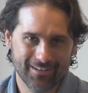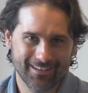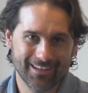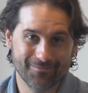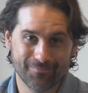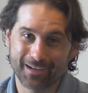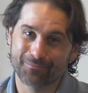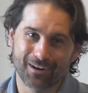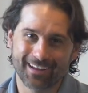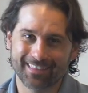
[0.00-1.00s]
And then big
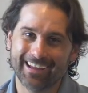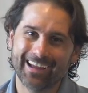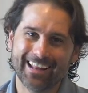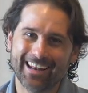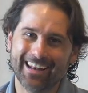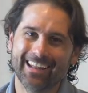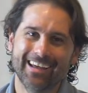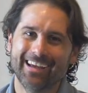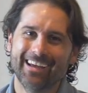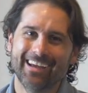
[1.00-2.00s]
breath in,
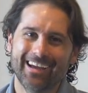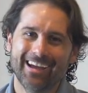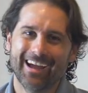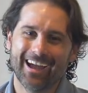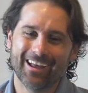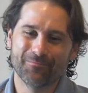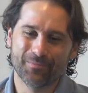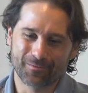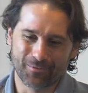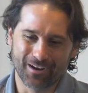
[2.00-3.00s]
and a
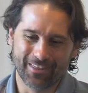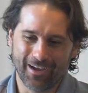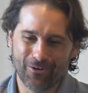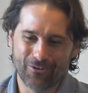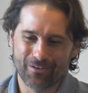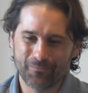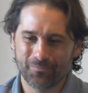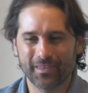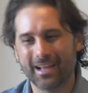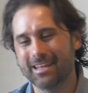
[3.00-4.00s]
big breath out. And